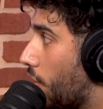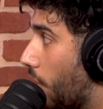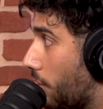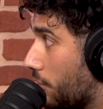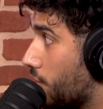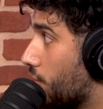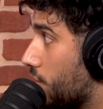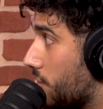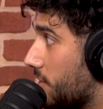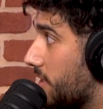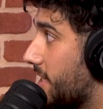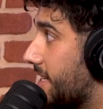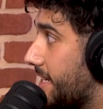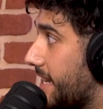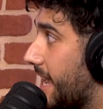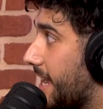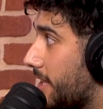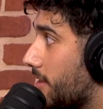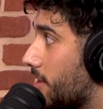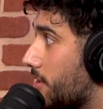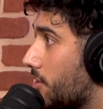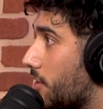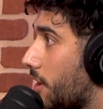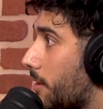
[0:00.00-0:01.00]
consciously
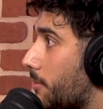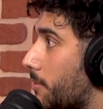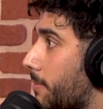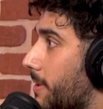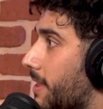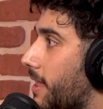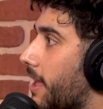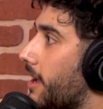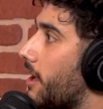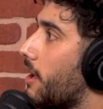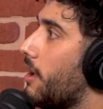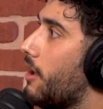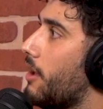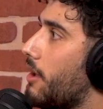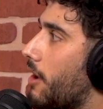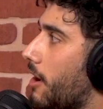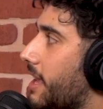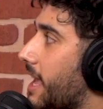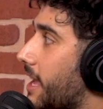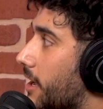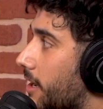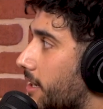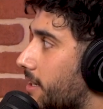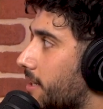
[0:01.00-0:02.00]
taking the time to be like,
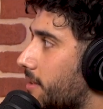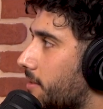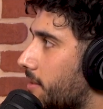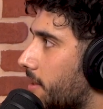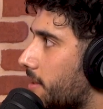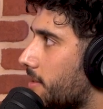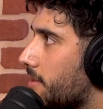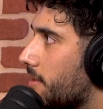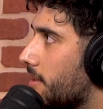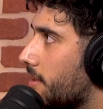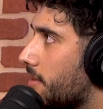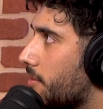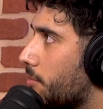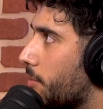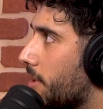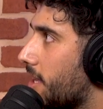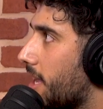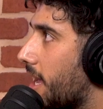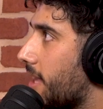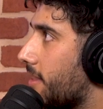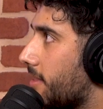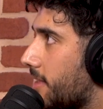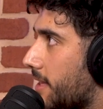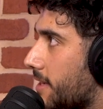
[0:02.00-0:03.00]
okay, I did this
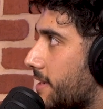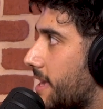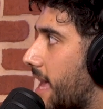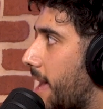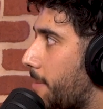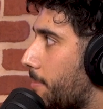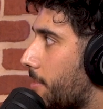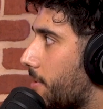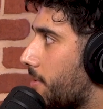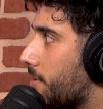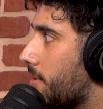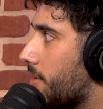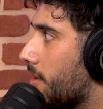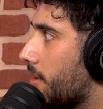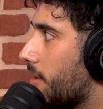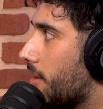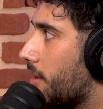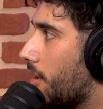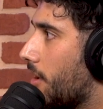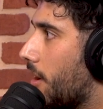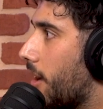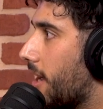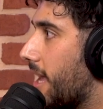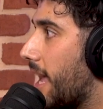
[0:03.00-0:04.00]
week and this happened.
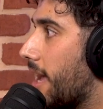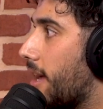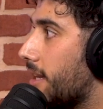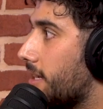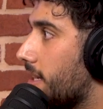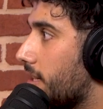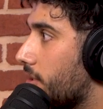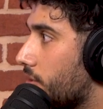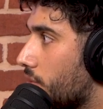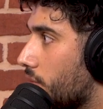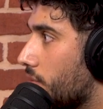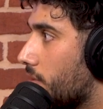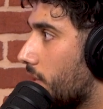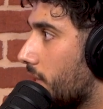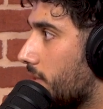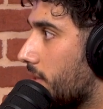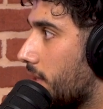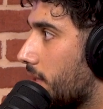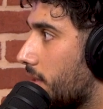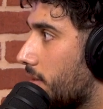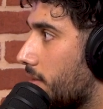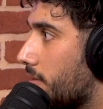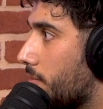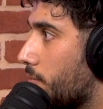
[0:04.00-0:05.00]
Okay, I didn't do
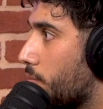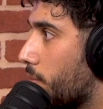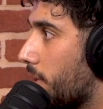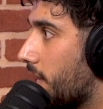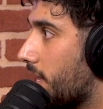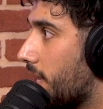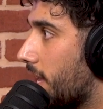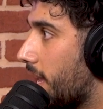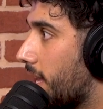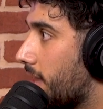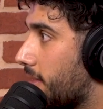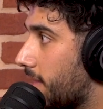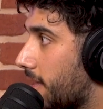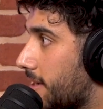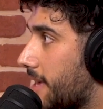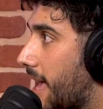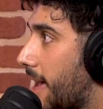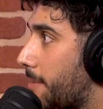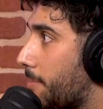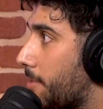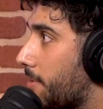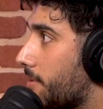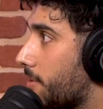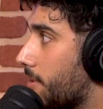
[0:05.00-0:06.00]
this week and this
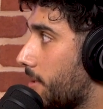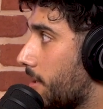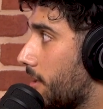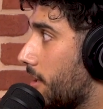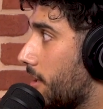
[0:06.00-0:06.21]
happened.